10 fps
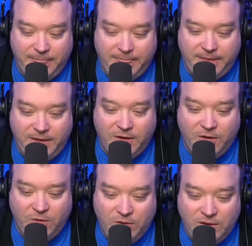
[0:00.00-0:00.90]
the
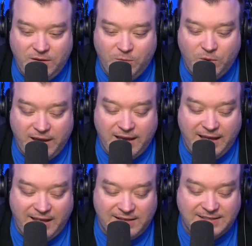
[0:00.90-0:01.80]
only way
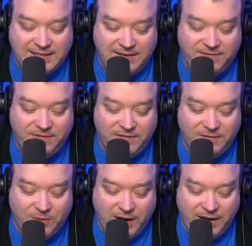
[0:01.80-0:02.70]
I see
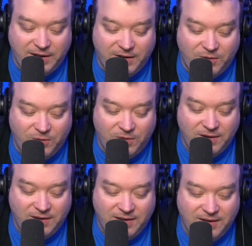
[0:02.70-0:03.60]
radio
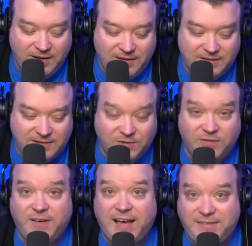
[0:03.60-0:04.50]

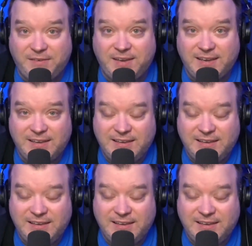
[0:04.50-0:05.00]
surviving